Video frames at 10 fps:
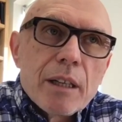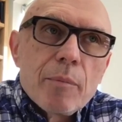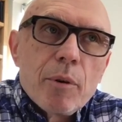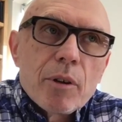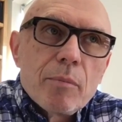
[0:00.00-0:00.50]

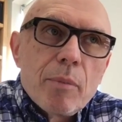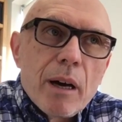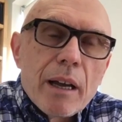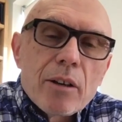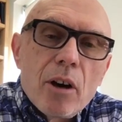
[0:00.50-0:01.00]
a book
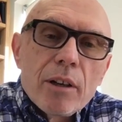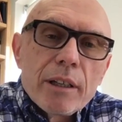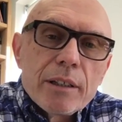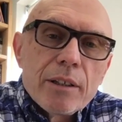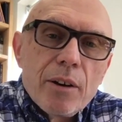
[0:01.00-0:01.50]
by a
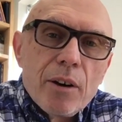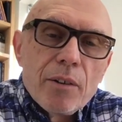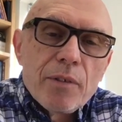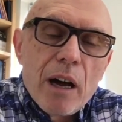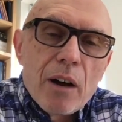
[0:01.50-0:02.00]
colleague
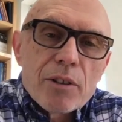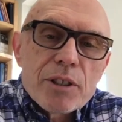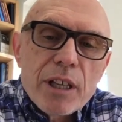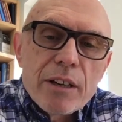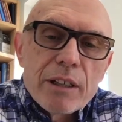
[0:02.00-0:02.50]
of
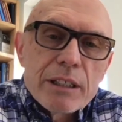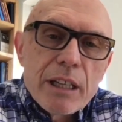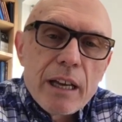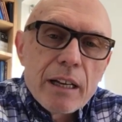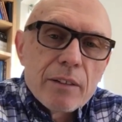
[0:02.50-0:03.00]
ours here at
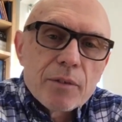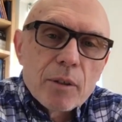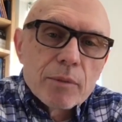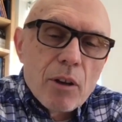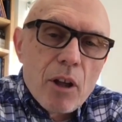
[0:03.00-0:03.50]
Yale
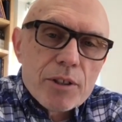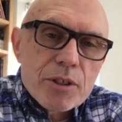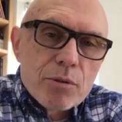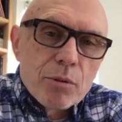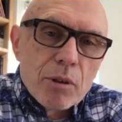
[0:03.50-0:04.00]
from the law
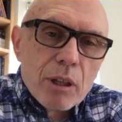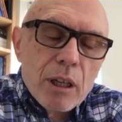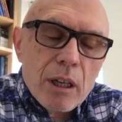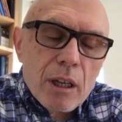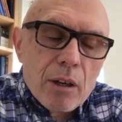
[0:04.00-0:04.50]
school,
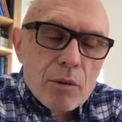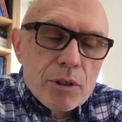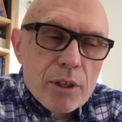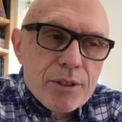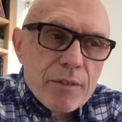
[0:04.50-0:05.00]
who's
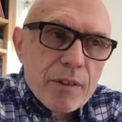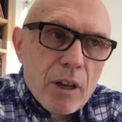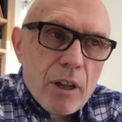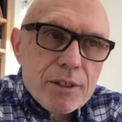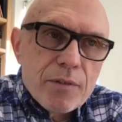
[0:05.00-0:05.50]
also a
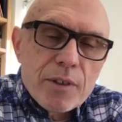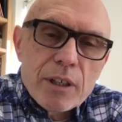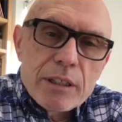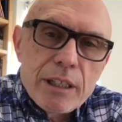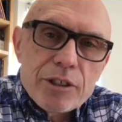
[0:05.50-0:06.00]

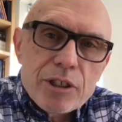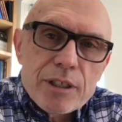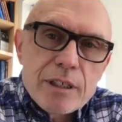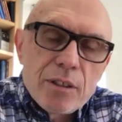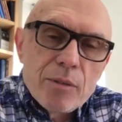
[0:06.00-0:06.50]
philosopher and
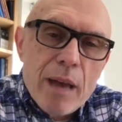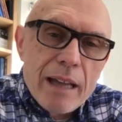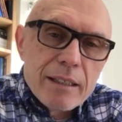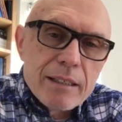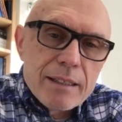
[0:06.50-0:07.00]
teaches in
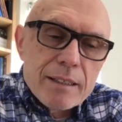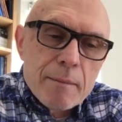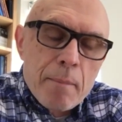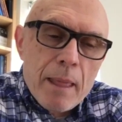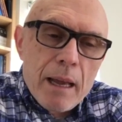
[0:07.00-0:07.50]
humanities
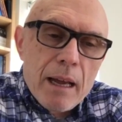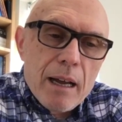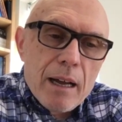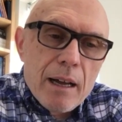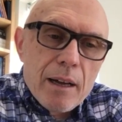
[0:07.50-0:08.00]

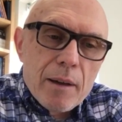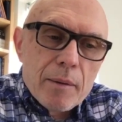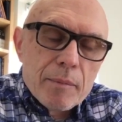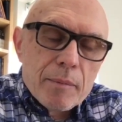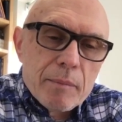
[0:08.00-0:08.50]

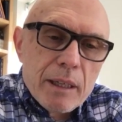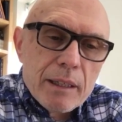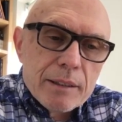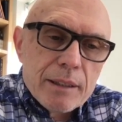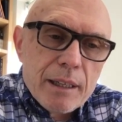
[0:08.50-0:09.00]

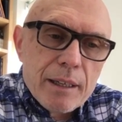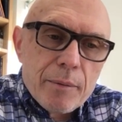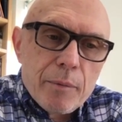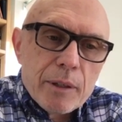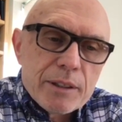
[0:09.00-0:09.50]

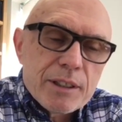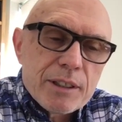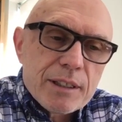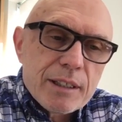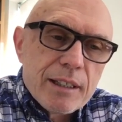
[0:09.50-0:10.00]
in
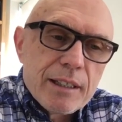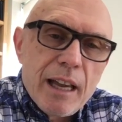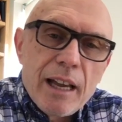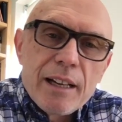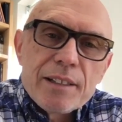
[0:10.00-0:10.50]
what's
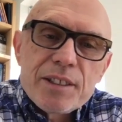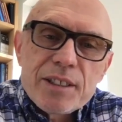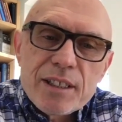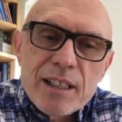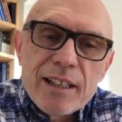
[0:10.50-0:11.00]

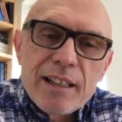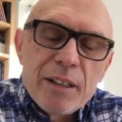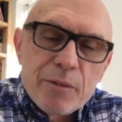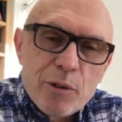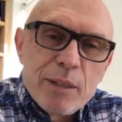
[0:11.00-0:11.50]
Yale's kind
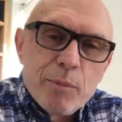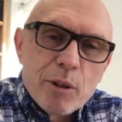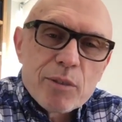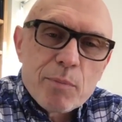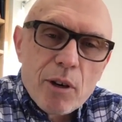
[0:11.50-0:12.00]
of great
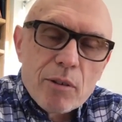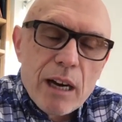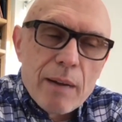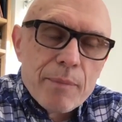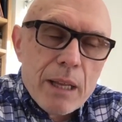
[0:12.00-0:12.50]
books
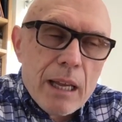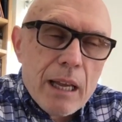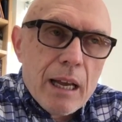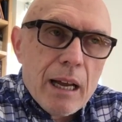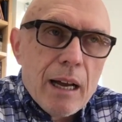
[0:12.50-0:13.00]
program.
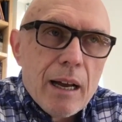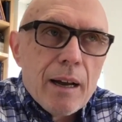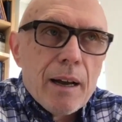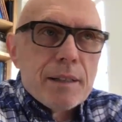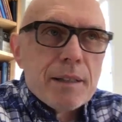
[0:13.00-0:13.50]

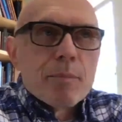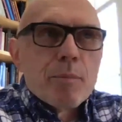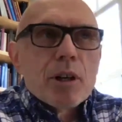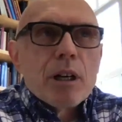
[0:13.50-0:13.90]
It's a book,